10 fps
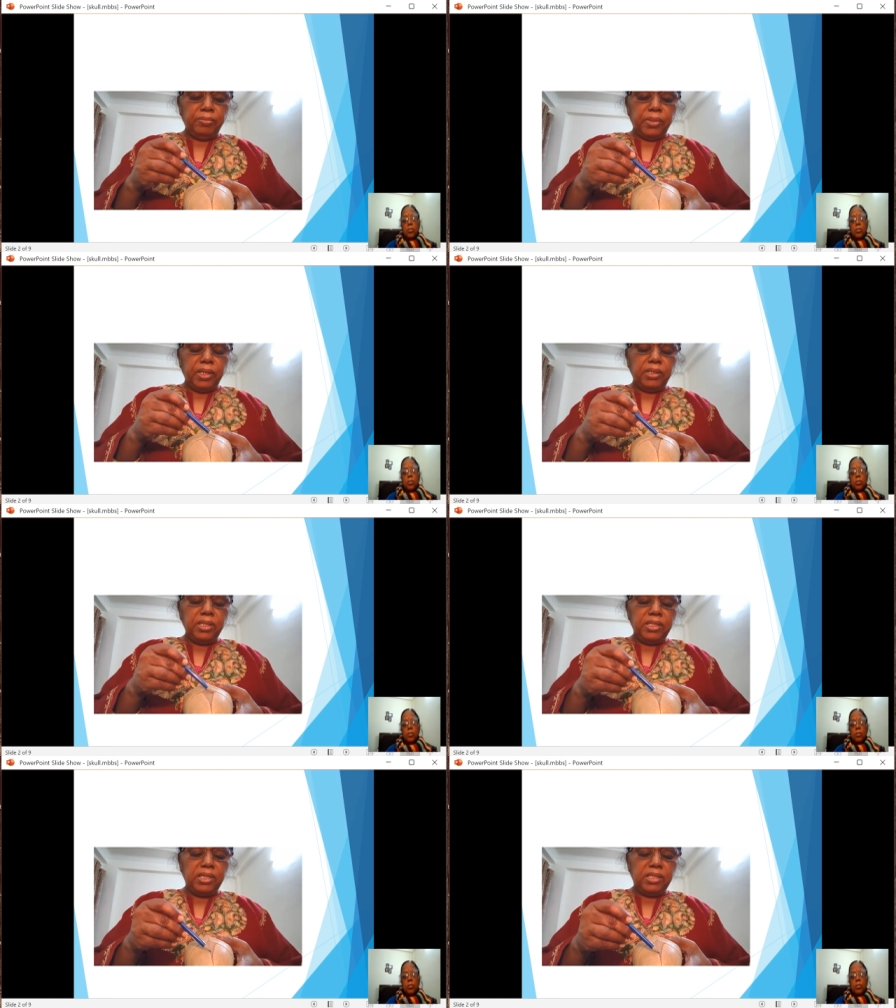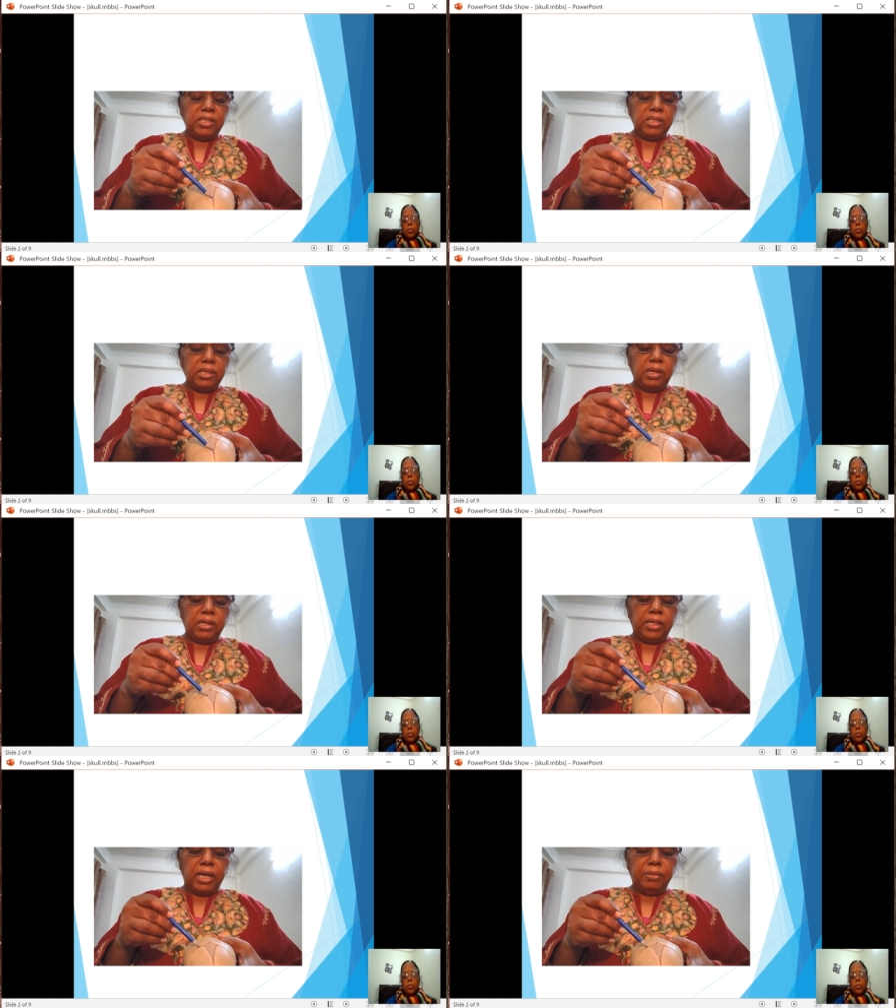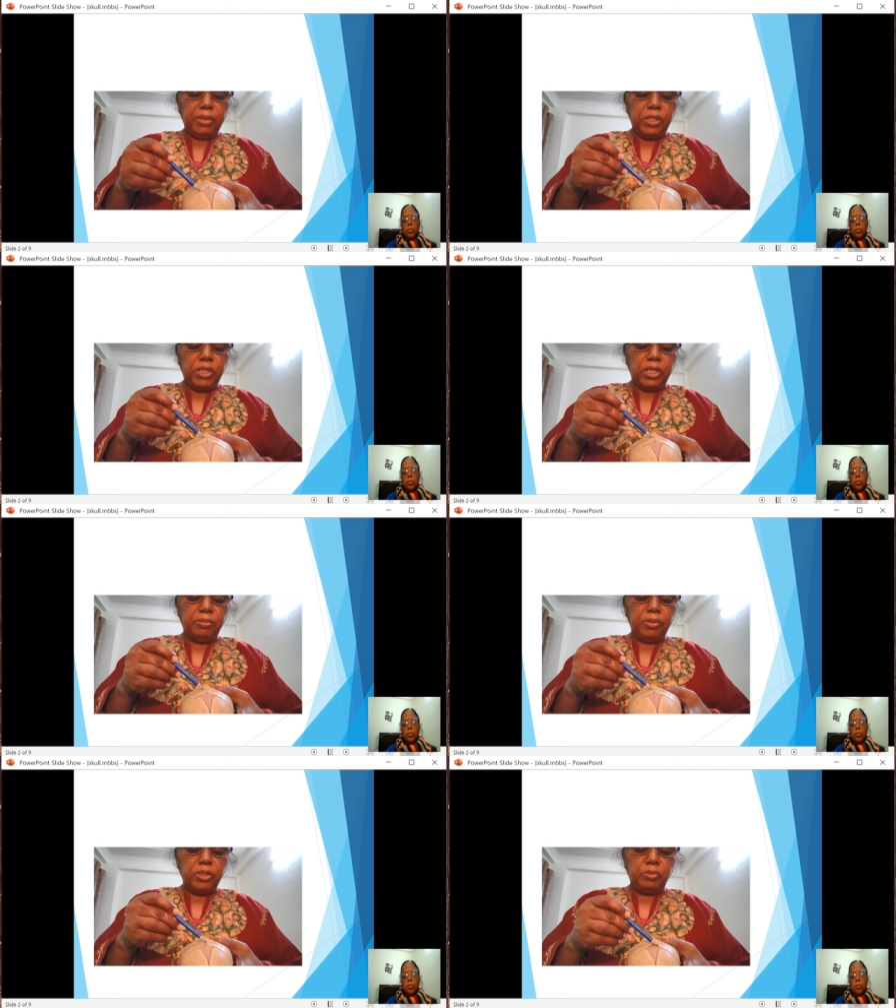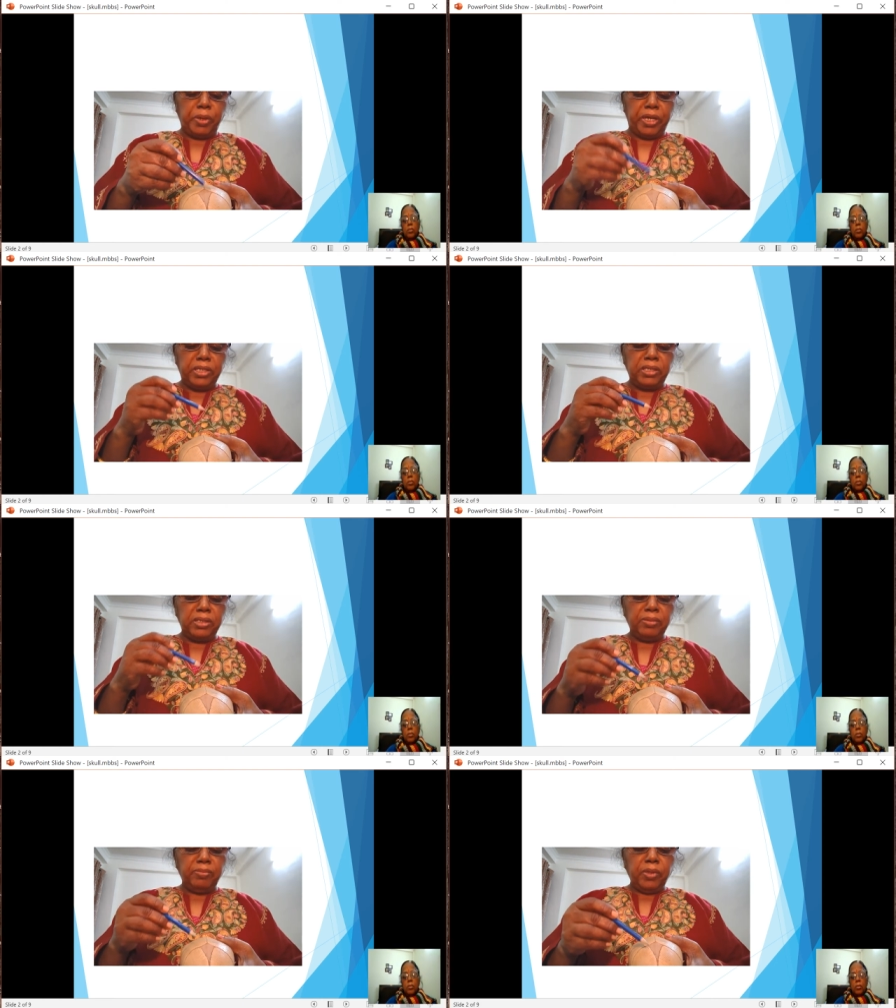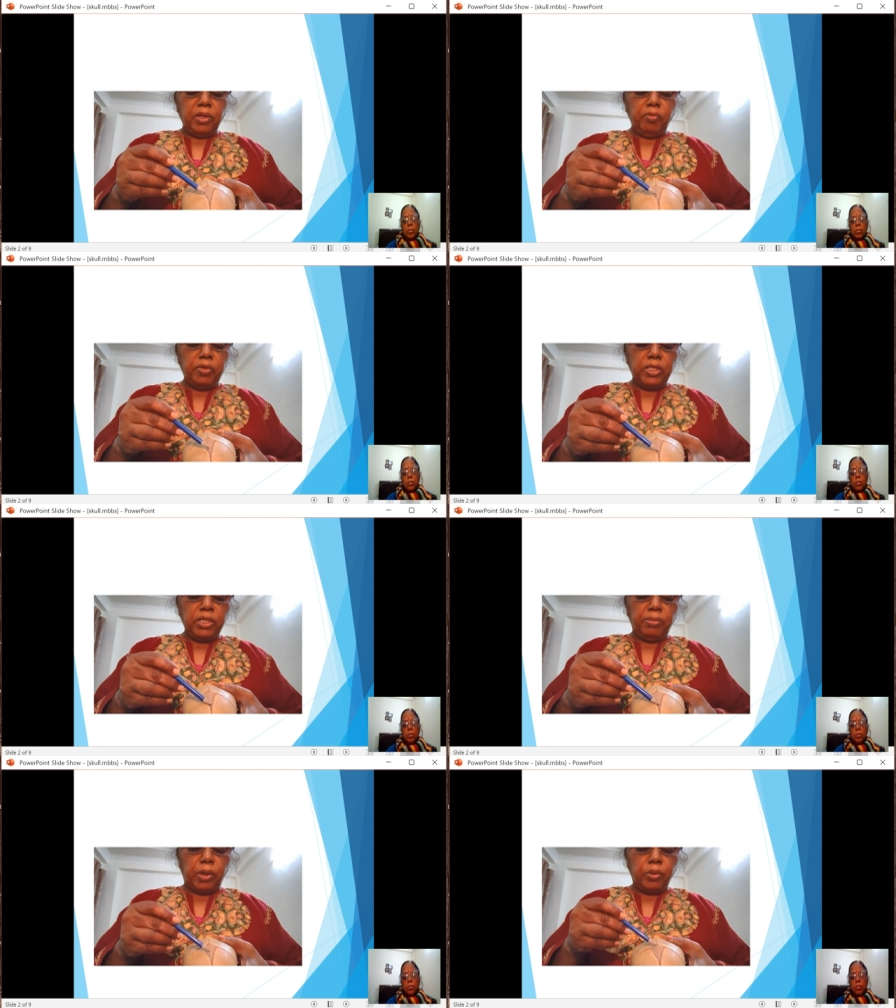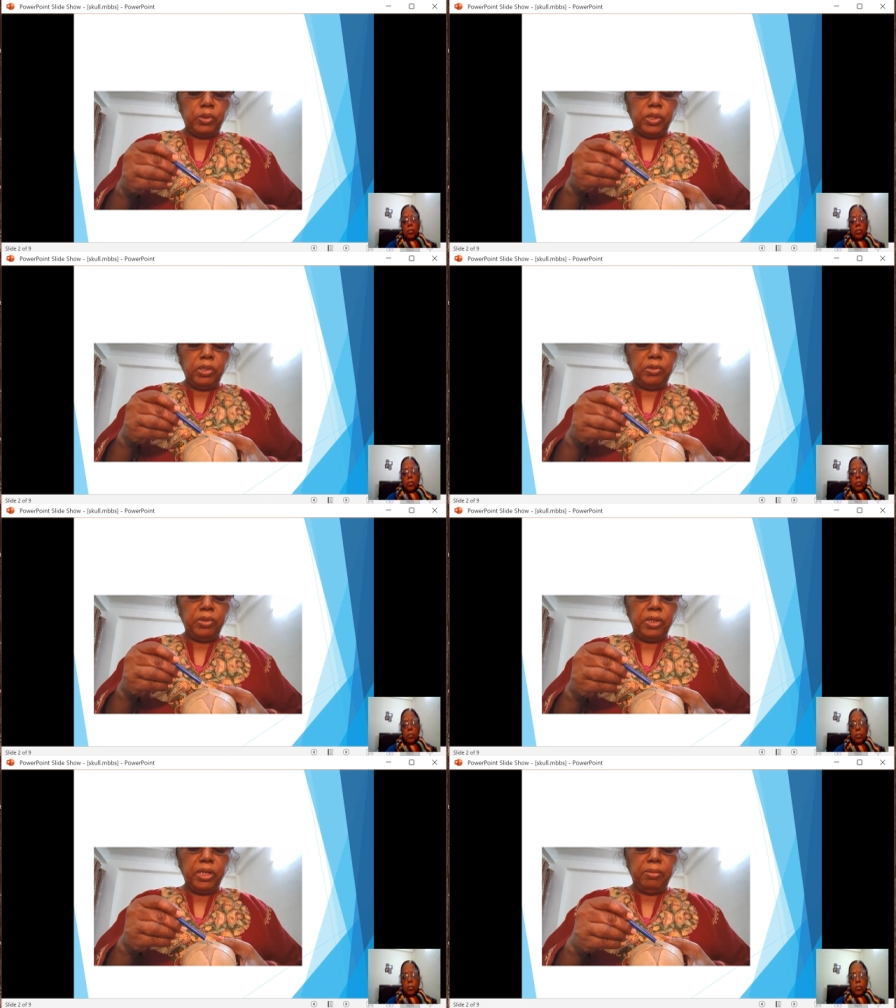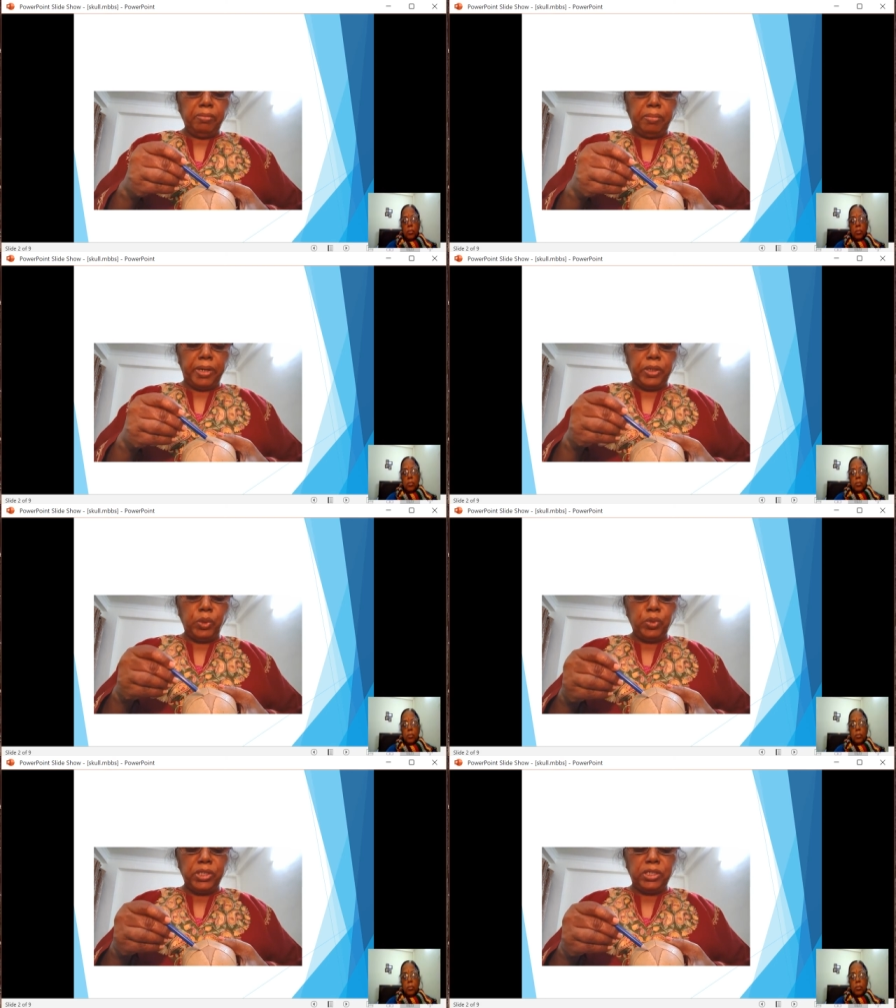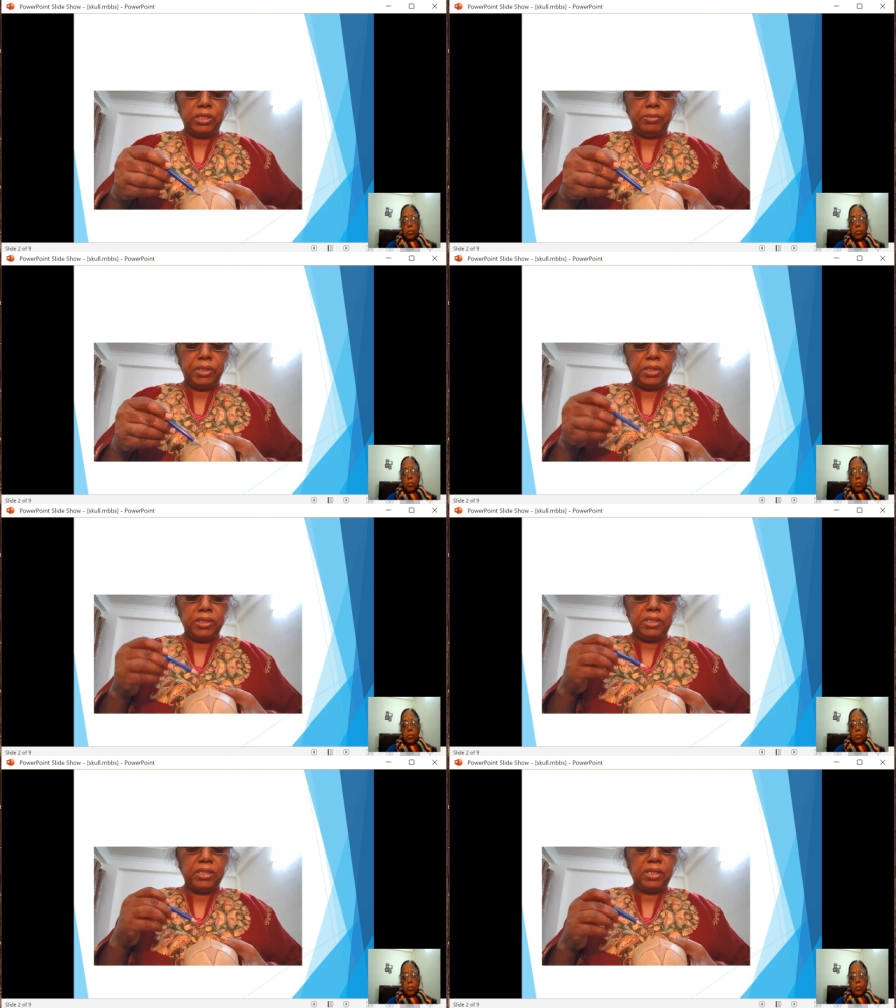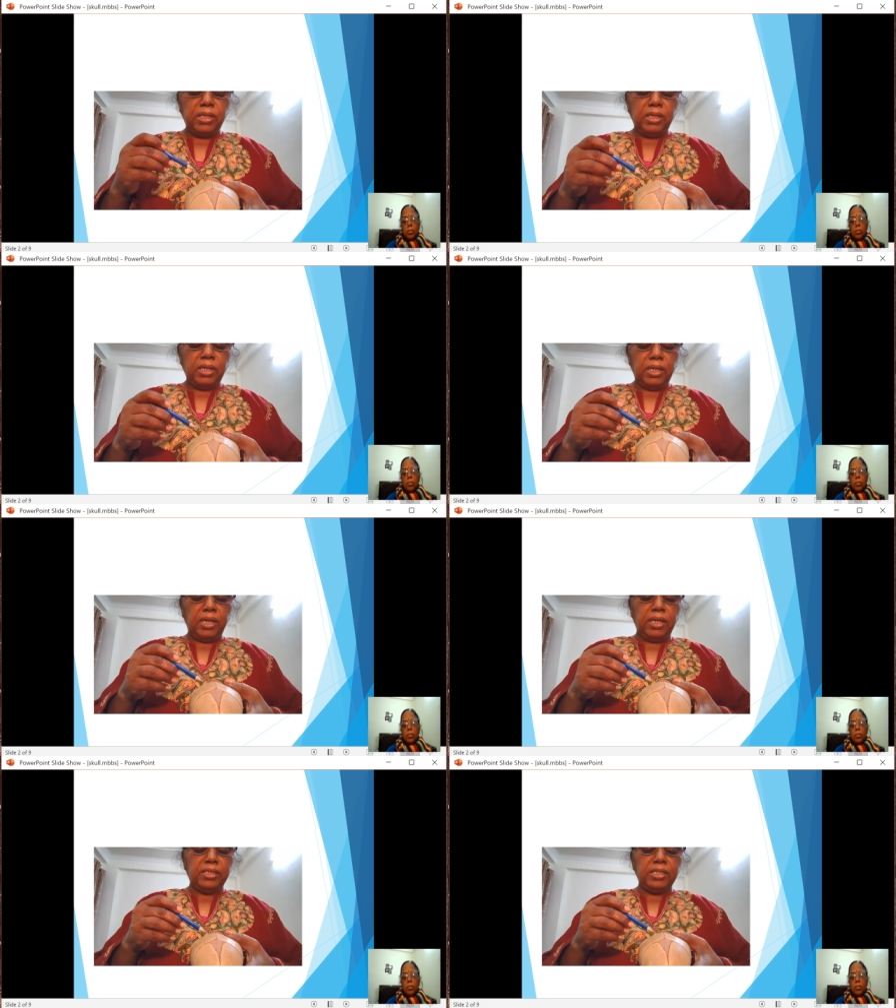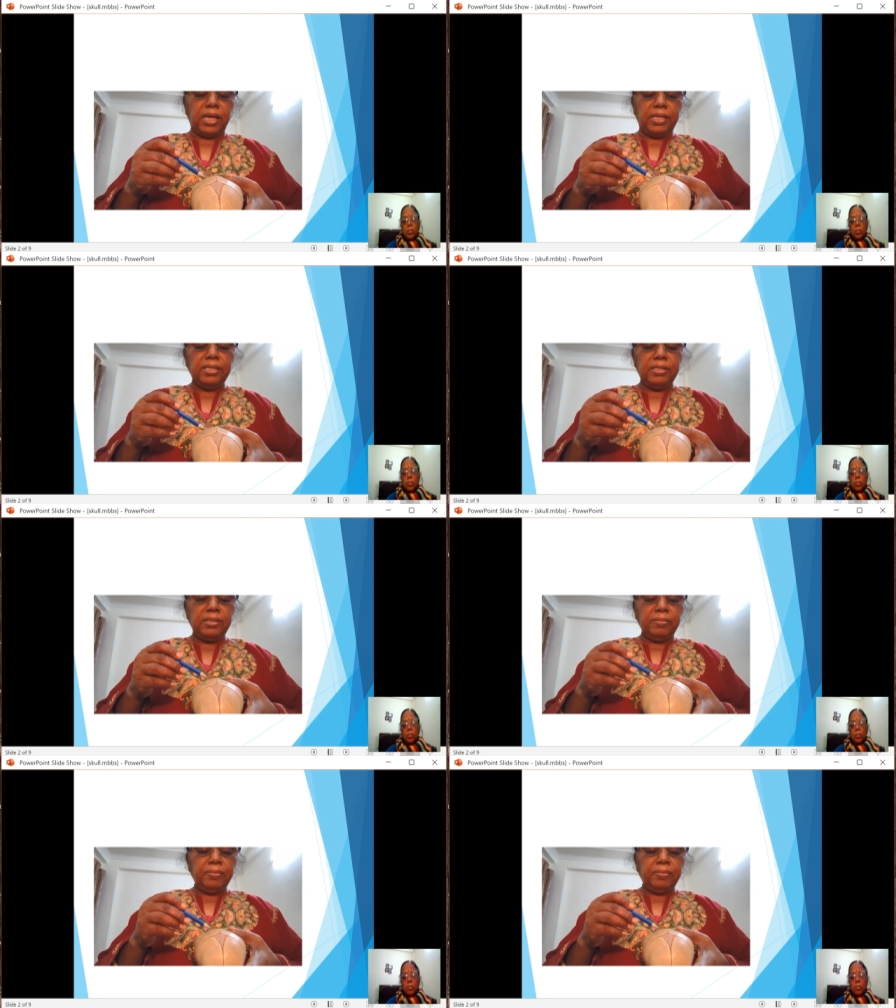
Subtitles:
This is a diamond shaped space which is about 3 by 2 centimeters in size,